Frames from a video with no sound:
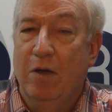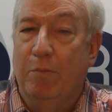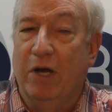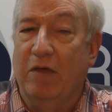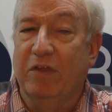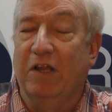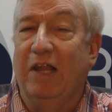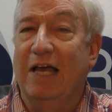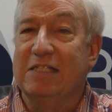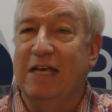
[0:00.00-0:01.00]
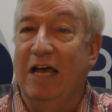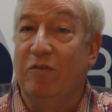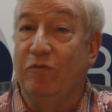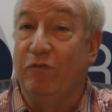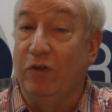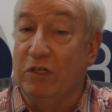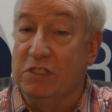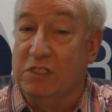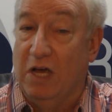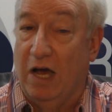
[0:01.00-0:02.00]
But on the glass half full
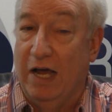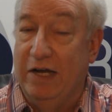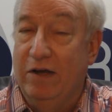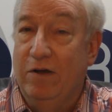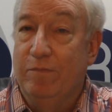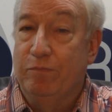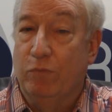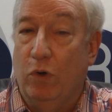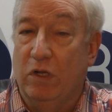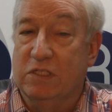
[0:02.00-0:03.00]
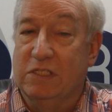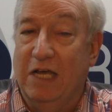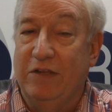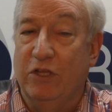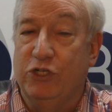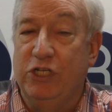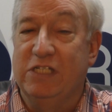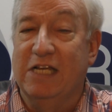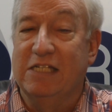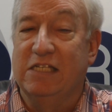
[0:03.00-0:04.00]
side, Paul said that she
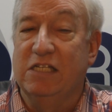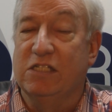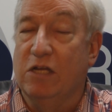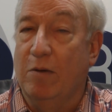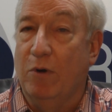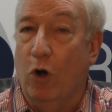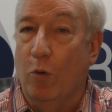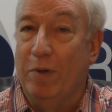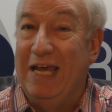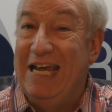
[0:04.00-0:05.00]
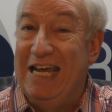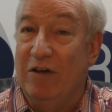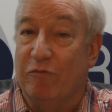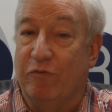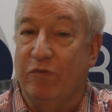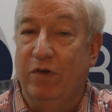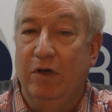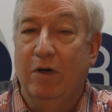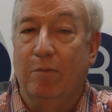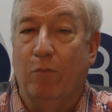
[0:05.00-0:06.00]
senses some hope if
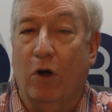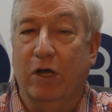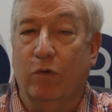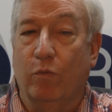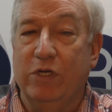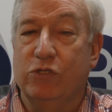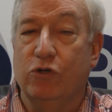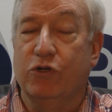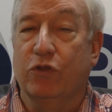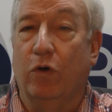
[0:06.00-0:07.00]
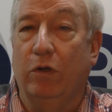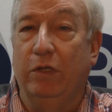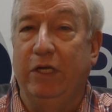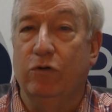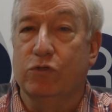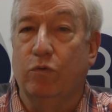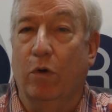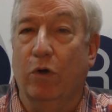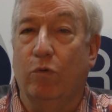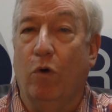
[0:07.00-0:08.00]
market research thought leaders,
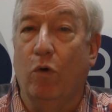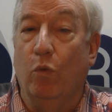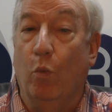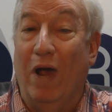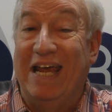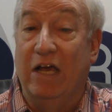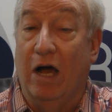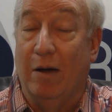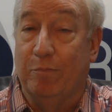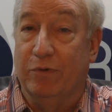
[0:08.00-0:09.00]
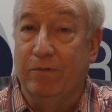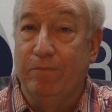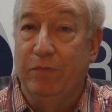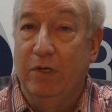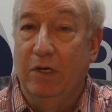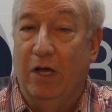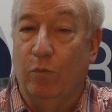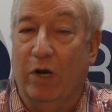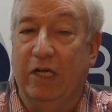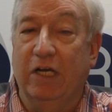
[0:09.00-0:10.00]
quote unquote, wake up
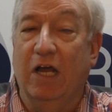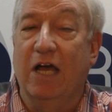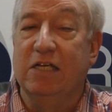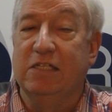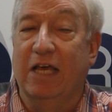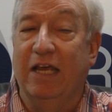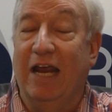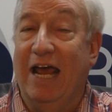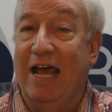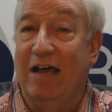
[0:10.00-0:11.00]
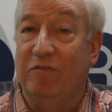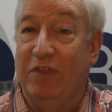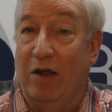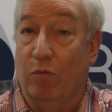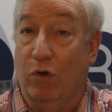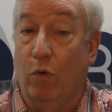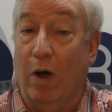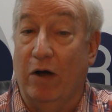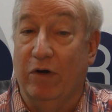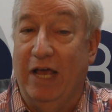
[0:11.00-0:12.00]
and recognize they can have that
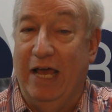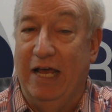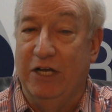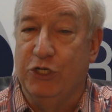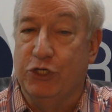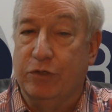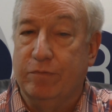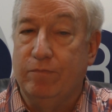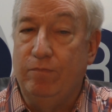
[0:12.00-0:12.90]
required edge.